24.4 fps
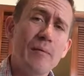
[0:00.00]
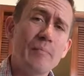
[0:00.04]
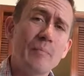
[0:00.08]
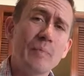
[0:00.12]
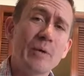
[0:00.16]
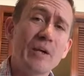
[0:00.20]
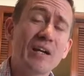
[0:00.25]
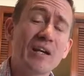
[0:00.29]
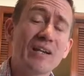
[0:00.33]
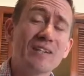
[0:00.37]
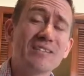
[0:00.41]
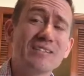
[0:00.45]

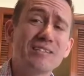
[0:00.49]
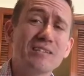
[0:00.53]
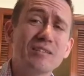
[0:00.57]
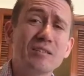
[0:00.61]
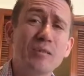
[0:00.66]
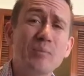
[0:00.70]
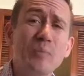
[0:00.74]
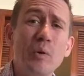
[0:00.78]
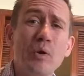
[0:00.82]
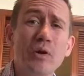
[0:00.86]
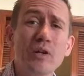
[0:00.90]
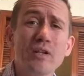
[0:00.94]
Because it's
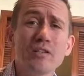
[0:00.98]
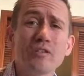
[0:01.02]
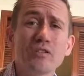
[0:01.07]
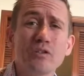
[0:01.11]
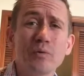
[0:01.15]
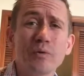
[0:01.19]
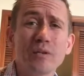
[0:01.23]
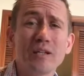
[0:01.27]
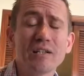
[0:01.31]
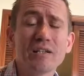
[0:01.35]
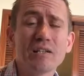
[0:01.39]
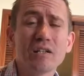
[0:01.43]
important
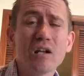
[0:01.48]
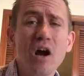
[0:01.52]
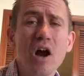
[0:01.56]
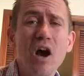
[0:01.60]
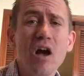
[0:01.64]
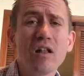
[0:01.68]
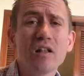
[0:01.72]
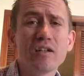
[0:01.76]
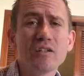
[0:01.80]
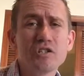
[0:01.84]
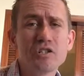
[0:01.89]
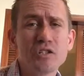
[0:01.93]
to
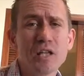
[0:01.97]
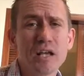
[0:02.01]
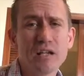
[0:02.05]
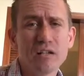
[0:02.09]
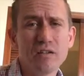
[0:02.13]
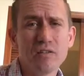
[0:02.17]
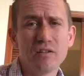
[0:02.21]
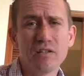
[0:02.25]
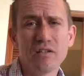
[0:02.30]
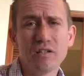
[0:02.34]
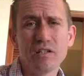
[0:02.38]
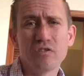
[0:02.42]
acknowledge that
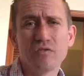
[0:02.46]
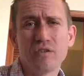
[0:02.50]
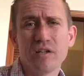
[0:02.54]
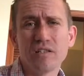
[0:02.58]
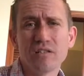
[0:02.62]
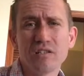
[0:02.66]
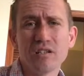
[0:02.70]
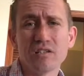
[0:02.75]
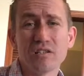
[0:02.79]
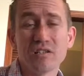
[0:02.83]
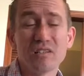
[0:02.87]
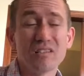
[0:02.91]
you're in the
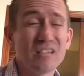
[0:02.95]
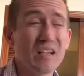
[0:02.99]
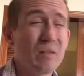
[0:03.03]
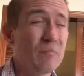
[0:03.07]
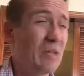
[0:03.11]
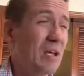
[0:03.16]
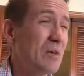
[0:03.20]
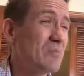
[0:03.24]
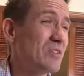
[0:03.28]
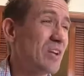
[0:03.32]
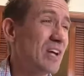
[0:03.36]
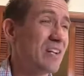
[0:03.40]
transition.
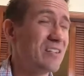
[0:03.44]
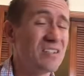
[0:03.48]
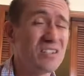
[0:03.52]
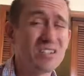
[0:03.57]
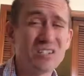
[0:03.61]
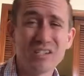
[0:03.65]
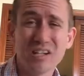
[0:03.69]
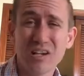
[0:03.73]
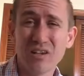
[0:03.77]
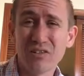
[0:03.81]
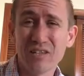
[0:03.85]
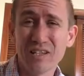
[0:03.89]
Sometimes I
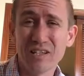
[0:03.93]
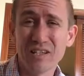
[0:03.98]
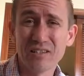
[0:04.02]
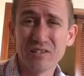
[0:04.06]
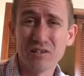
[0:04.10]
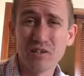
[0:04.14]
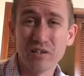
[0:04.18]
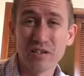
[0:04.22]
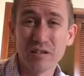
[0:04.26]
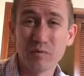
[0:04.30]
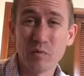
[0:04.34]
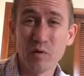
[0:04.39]
just tell
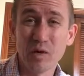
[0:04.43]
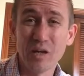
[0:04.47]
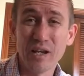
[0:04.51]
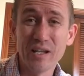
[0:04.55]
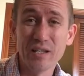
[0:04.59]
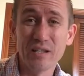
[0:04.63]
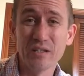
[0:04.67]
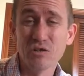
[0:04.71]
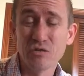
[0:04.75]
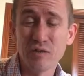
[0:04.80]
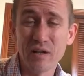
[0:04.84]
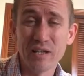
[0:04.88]
kids, look, we're
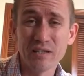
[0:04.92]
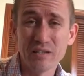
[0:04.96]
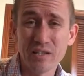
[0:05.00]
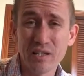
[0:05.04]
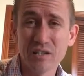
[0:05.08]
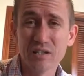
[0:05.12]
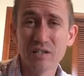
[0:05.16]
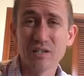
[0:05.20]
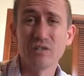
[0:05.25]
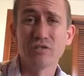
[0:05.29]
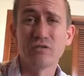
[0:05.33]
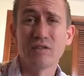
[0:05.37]
in a
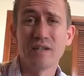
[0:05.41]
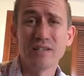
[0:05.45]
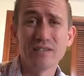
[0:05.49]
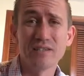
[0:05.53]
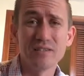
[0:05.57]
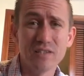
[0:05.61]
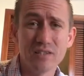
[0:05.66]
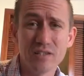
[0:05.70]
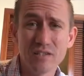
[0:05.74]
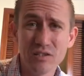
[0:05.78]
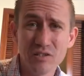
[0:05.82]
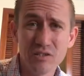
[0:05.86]
transition.
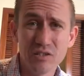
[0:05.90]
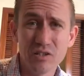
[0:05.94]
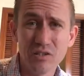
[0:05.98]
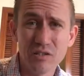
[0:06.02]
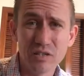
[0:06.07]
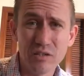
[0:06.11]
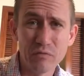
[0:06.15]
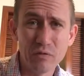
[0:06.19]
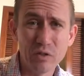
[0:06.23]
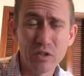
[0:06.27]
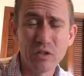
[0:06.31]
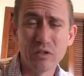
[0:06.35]
Transitions are
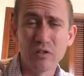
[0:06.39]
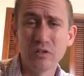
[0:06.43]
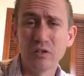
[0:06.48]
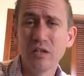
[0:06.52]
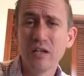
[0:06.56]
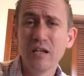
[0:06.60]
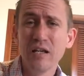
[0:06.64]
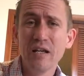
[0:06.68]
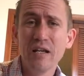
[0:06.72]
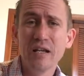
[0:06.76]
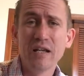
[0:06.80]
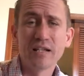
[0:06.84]
difficult.
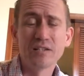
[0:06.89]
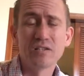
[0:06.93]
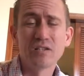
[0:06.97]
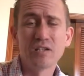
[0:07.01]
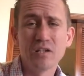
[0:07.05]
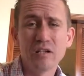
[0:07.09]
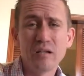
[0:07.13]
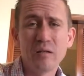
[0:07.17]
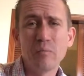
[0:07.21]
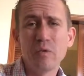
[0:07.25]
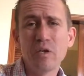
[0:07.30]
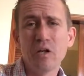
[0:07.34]
It's
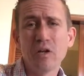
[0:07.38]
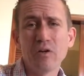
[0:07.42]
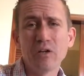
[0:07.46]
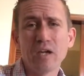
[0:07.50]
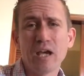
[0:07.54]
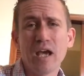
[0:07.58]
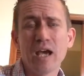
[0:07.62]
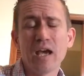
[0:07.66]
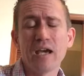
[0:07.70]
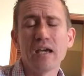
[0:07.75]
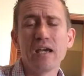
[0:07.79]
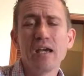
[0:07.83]
going to be
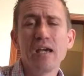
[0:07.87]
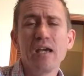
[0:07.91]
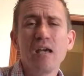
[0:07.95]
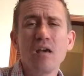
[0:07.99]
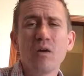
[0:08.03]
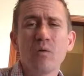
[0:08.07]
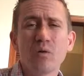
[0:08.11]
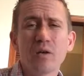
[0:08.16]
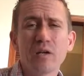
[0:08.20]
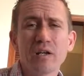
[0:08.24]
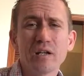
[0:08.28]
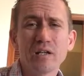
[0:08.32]
okay.
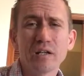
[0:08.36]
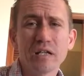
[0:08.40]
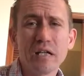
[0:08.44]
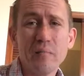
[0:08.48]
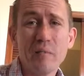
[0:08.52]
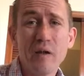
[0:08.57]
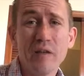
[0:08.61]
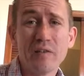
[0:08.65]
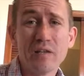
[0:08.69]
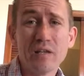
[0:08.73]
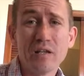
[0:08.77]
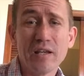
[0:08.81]
We're going to come
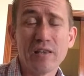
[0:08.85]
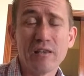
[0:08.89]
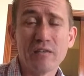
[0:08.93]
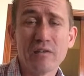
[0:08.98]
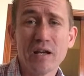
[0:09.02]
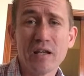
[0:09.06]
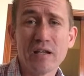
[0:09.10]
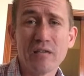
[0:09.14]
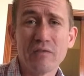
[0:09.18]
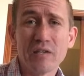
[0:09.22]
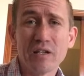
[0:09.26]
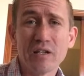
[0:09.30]
out the other
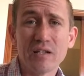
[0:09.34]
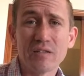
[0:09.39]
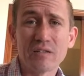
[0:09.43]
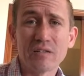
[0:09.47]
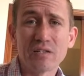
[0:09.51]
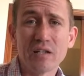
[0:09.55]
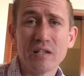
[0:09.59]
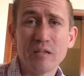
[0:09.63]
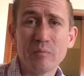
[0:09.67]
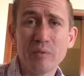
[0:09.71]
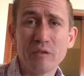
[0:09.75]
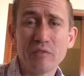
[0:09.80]
end of it, and it's
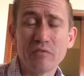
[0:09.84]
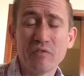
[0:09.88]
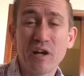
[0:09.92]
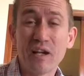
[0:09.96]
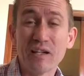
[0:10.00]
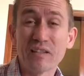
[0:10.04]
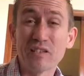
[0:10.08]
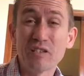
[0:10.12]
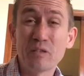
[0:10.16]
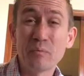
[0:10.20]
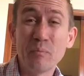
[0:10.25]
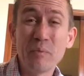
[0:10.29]
going to be
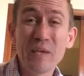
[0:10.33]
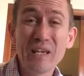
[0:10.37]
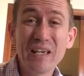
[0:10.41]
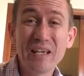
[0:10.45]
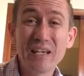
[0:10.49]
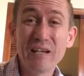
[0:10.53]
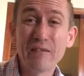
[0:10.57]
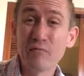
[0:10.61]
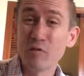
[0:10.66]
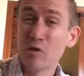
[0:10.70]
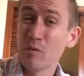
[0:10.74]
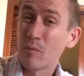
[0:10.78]
fine.
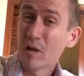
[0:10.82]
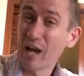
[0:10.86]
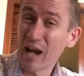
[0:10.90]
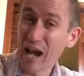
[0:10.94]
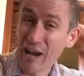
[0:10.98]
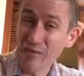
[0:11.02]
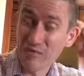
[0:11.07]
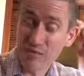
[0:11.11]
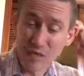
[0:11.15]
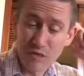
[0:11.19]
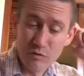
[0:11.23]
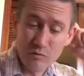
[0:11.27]
Speaking of humor, I
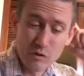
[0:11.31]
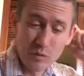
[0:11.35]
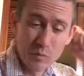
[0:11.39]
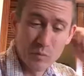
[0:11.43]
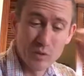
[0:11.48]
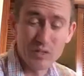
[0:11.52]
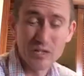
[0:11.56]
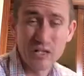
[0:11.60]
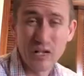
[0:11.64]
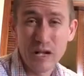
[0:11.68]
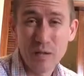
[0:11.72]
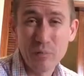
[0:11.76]
have to have humor
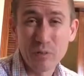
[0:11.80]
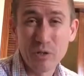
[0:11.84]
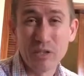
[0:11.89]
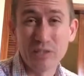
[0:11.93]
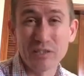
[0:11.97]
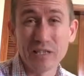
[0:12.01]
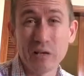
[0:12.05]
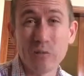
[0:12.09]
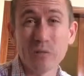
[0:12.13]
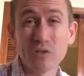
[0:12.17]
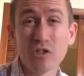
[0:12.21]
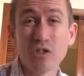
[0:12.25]
today
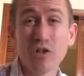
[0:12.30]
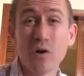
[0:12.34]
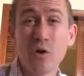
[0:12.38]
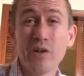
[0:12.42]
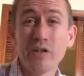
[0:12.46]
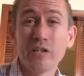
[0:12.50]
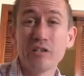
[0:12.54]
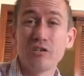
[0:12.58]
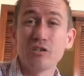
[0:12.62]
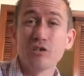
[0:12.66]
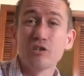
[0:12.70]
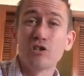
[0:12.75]
because I was
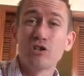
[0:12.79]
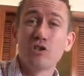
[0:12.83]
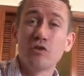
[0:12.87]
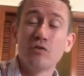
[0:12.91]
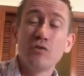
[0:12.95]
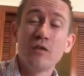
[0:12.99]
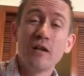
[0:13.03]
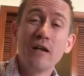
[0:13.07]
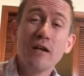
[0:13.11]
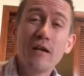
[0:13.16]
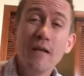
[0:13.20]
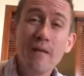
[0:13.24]
going to
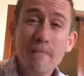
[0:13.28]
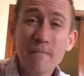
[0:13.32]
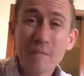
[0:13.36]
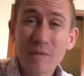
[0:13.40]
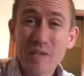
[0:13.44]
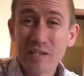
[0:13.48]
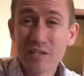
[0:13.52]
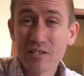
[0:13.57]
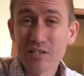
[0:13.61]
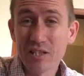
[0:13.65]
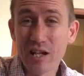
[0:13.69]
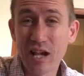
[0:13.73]
shoot
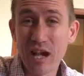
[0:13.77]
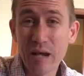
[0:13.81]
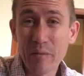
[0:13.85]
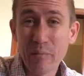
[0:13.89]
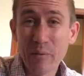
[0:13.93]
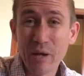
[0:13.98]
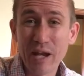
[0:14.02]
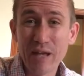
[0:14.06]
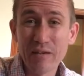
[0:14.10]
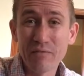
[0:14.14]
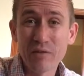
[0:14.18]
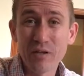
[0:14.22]
this
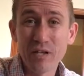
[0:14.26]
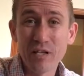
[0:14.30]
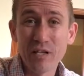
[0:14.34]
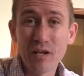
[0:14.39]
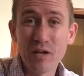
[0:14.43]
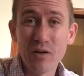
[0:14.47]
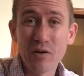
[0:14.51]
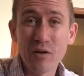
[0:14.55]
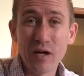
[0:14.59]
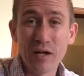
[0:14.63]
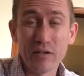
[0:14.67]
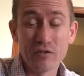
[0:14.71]
iPad
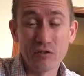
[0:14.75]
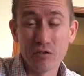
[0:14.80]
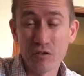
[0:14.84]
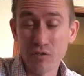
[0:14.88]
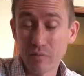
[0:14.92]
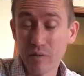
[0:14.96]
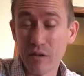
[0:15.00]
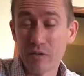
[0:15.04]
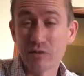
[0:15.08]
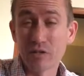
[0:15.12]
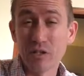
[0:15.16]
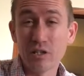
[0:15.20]
video, I was
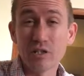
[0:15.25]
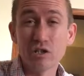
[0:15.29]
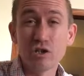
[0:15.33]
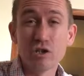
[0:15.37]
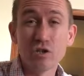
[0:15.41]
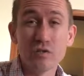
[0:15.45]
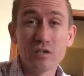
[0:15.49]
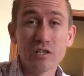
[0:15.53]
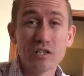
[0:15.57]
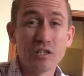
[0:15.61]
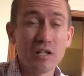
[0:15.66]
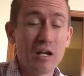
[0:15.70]
going to
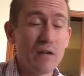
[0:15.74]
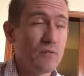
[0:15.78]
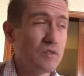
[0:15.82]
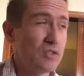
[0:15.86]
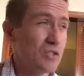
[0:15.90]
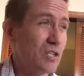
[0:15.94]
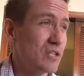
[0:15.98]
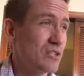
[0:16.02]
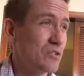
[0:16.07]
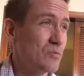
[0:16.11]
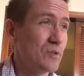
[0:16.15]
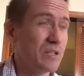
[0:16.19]
shoot this
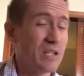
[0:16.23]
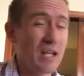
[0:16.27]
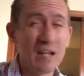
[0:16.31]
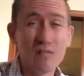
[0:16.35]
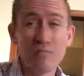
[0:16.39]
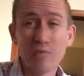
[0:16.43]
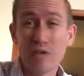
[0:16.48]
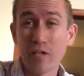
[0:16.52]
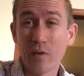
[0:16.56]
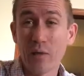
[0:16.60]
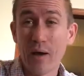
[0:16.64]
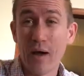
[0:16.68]
conversation with
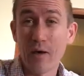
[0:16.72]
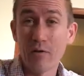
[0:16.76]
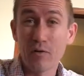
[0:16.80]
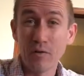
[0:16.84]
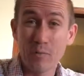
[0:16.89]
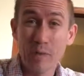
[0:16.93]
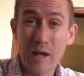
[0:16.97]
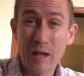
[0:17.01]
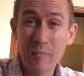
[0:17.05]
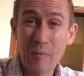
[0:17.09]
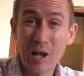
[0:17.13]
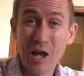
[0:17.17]
Dan video out on
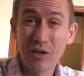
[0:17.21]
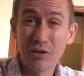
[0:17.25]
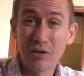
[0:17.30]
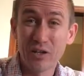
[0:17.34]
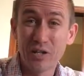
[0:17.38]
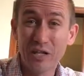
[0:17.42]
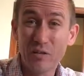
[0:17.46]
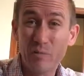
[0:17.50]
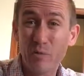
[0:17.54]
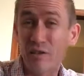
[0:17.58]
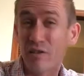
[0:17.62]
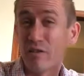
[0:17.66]
my
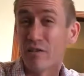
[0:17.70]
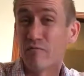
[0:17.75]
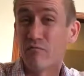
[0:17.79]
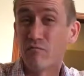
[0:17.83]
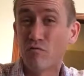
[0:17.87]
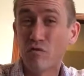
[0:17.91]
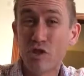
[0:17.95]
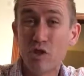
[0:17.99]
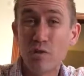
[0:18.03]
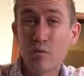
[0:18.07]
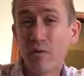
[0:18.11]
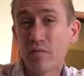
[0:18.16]
balcony with the
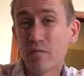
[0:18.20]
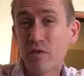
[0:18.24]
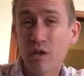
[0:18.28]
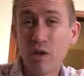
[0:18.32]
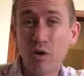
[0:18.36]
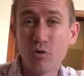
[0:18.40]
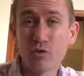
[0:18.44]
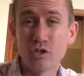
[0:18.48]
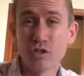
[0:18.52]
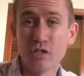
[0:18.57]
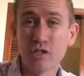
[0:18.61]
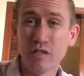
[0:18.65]
view of the
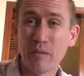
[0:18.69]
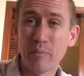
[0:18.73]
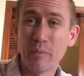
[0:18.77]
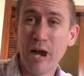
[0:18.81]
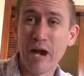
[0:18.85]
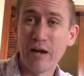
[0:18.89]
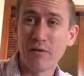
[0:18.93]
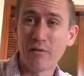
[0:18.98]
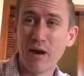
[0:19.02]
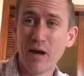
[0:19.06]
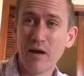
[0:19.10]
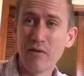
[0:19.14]
ocean in the
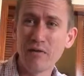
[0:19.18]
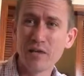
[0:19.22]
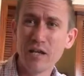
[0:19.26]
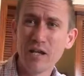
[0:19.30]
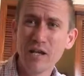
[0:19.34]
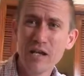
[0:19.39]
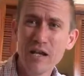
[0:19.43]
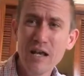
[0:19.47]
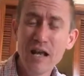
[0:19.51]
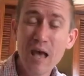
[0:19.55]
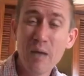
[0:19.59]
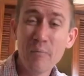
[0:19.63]
background.
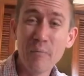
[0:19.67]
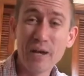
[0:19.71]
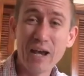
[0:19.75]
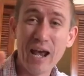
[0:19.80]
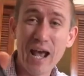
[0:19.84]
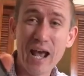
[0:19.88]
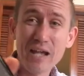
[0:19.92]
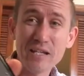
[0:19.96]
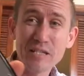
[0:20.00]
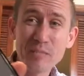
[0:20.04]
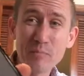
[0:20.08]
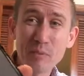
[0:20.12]
But
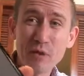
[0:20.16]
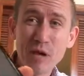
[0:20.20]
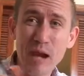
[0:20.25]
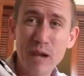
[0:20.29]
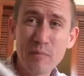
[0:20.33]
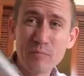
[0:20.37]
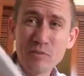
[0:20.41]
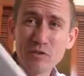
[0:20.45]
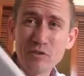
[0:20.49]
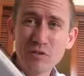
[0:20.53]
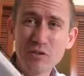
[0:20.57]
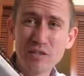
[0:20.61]
as
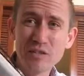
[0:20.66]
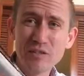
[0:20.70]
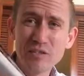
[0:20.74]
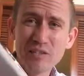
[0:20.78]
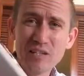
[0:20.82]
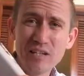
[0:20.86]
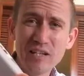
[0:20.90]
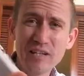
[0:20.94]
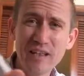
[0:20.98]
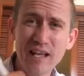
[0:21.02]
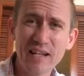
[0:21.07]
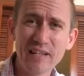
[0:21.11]
perhaps you can
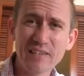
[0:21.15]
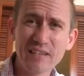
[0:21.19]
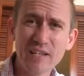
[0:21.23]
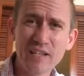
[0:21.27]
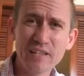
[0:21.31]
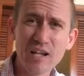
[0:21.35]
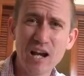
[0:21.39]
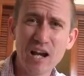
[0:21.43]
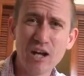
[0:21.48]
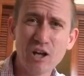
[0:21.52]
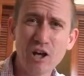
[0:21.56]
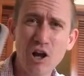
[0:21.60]
see, that did
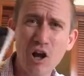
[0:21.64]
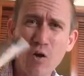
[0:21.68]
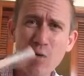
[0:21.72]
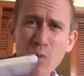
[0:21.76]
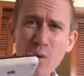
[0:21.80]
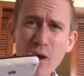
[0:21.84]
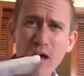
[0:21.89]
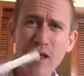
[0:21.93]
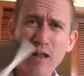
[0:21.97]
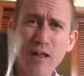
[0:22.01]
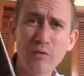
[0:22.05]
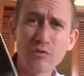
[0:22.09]
not go
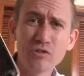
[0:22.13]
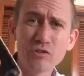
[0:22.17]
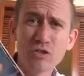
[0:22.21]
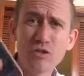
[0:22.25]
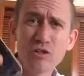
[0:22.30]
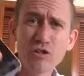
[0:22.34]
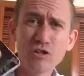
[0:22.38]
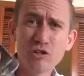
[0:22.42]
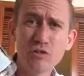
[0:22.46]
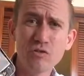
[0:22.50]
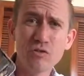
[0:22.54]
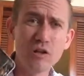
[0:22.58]
well. I was going
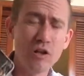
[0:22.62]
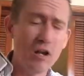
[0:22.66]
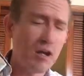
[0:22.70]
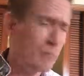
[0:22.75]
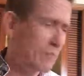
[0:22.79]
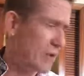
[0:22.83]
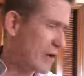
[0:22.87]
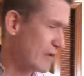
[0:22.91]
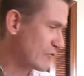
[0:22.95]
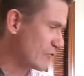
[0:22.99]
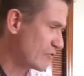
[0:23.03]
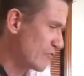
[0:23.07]
to shoot it on
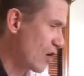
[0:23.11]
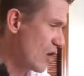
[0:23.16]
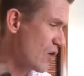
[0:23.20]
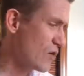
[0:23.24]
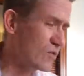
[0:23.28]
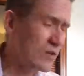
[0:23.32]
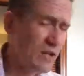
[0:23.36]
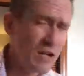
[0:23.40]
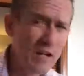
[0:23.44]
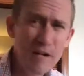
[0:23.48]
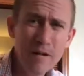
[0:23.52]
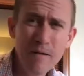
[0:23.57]
my
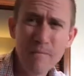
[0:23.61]
phone.